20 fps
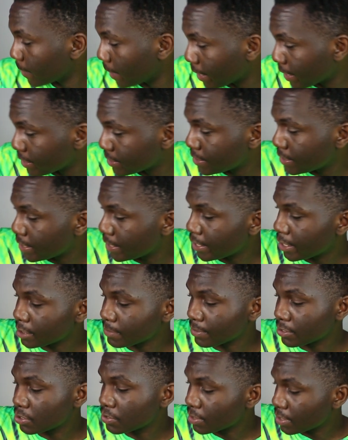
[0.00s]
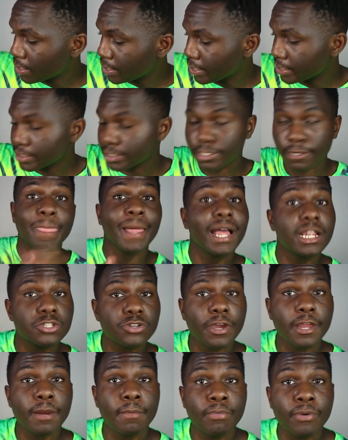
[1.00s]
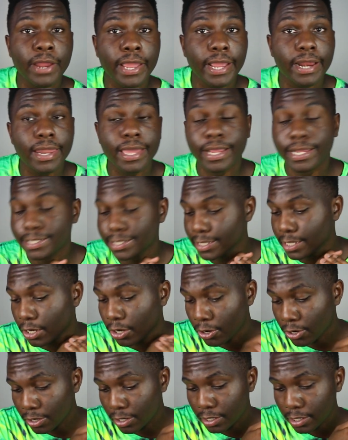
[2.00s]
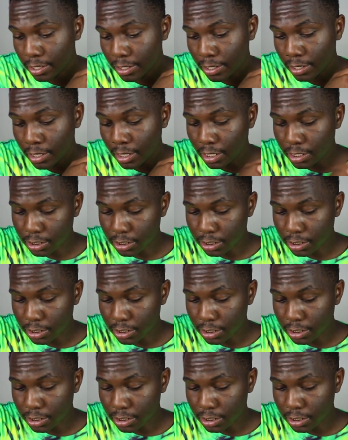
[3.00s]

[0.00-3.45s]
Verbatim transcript: like I said, that was my shoe collection. I'm not trying to brag, like I said earlier.